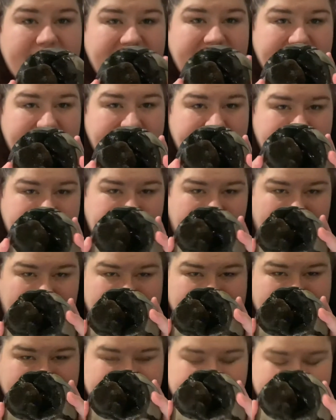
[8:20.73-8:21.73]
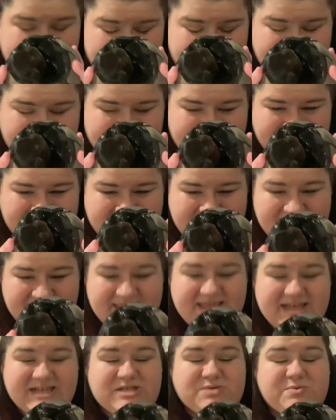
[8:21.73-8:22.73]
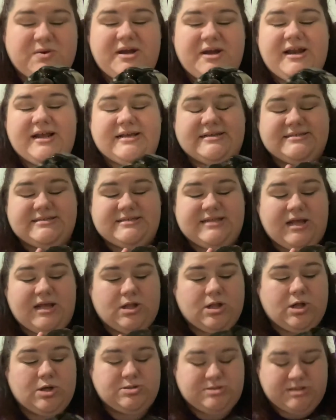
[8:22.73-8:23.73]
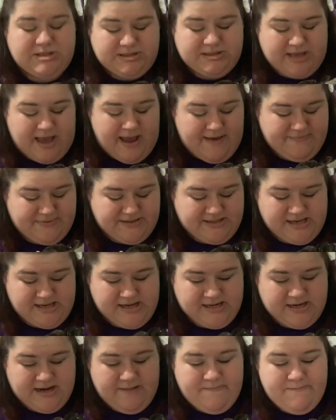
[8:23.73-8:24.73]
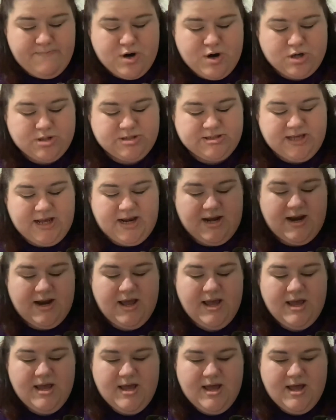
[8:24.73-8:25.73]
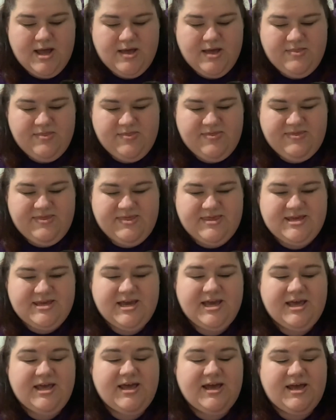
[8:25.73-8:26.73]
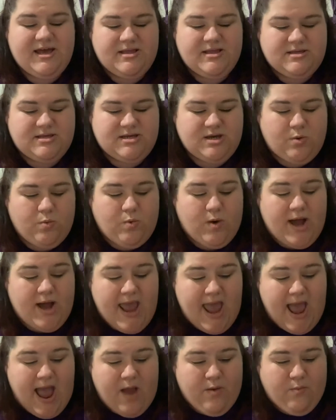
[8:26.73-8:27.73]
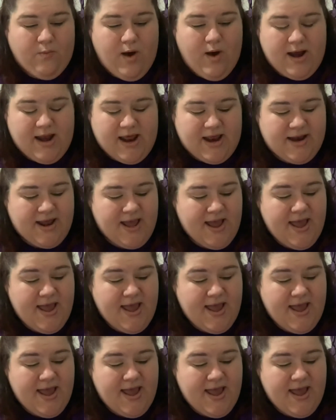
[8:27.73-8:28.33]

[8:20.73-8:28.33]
But this one is the closest I've seen in person to what I wanted.